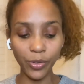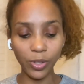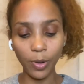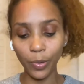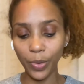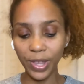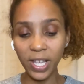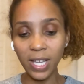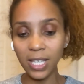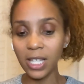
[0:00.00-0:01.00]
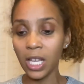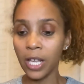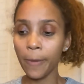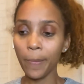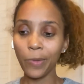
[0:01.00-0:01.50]
So with this,
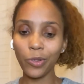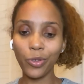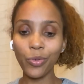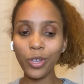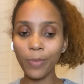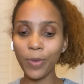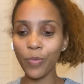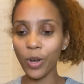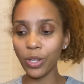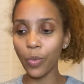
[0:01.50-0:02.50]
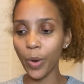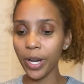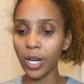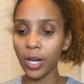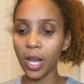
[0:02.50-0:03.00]
you could be well
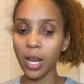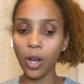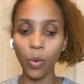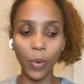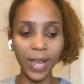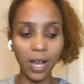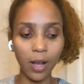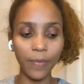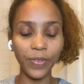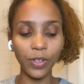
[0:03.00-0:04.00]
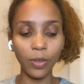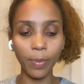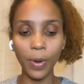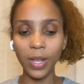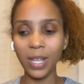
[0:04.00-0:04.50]
aware and awake to the
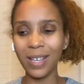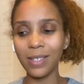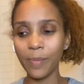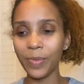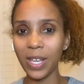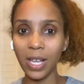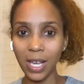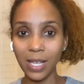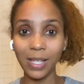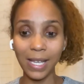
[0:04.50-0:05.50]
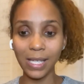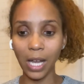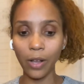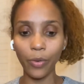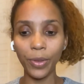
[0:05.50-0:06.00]
point that something is a
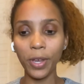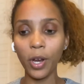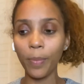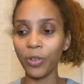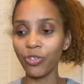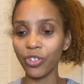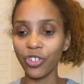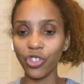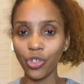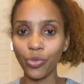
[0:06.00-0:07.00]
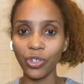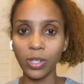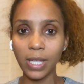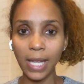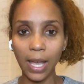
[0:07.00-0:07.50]
cycle here, but you're just choosing to
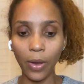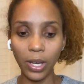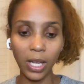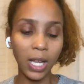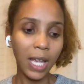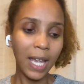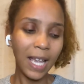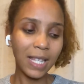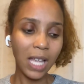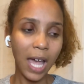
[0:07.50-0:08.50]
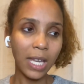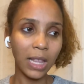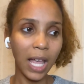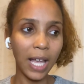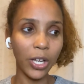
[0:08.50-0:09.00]
stay on it. It's kind of
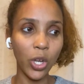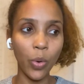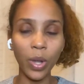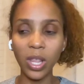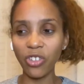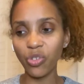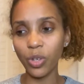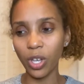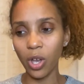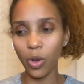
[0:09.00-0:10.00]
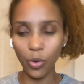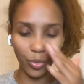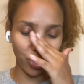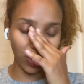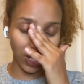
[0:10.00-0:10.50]
like knowing that you could go
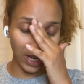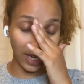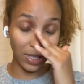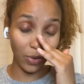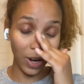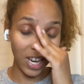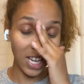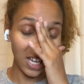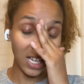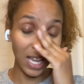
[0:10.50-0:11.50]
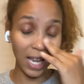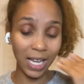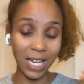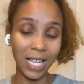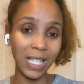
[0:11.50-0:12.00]
to the next grade at
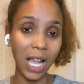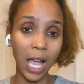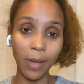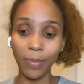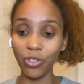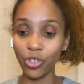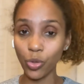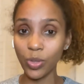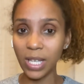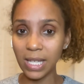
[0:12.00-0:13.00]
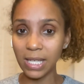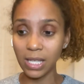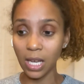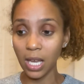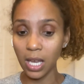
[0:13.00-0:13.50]
any time, but choosing to
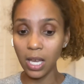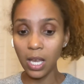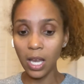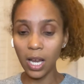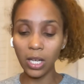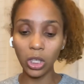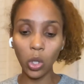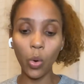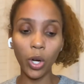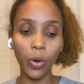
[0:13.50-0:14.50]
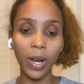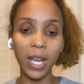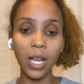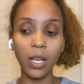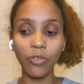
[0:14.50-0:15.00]
stay in a lower
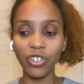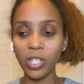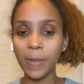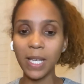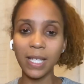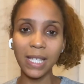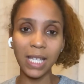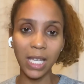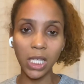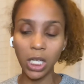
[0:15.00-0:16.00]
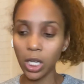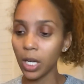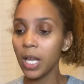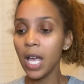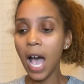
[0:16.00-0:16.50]
grade just because it's easier.
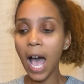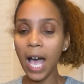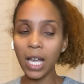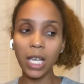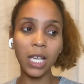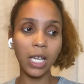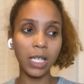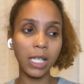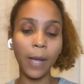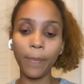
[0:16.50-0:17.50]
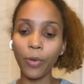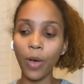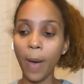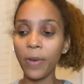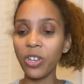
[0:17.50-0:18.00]
I.e. example,
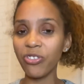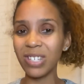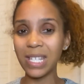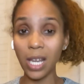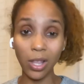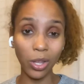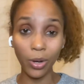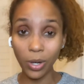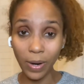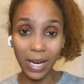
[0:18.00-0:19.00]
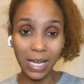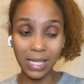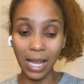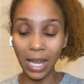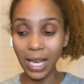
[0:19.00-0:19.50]
I'm going to just stay in third grade because
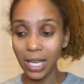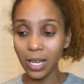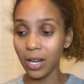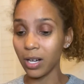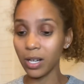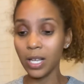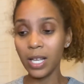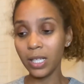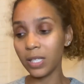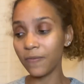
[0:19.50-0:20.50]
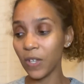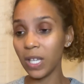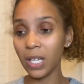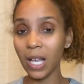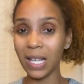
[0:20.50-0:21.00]
I like it here. It's
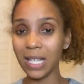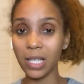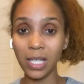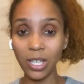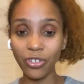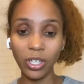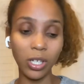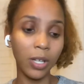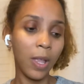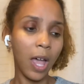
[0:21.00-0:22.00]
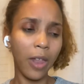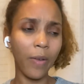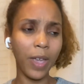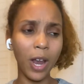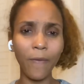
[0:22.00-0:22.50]
fun. I like the teacher. I
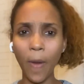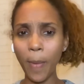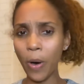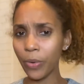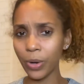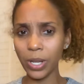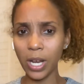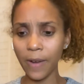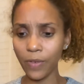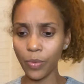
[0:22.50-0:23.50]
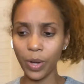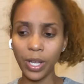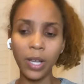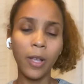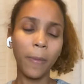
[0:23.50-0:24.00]
don't care if I'm older than
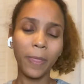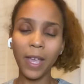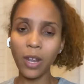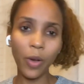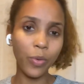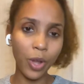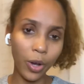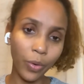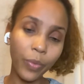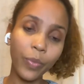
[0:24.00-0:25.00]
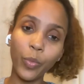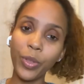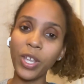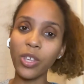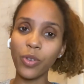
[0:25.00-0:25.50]
everyone. They don't know. Well,
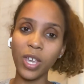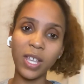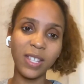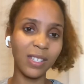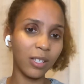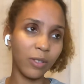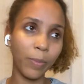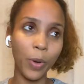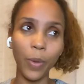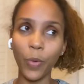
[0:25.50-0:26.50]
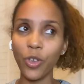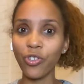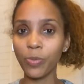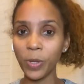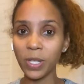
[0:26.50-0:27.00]
then you get to the point where you're
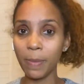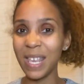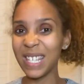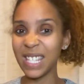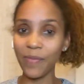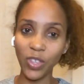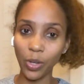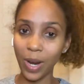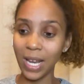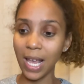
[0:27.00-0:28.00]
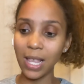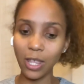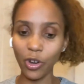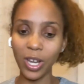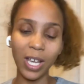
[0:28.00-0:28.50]
supposed to be in 7th grade, 8th
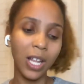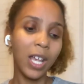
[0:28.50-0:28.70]
grade.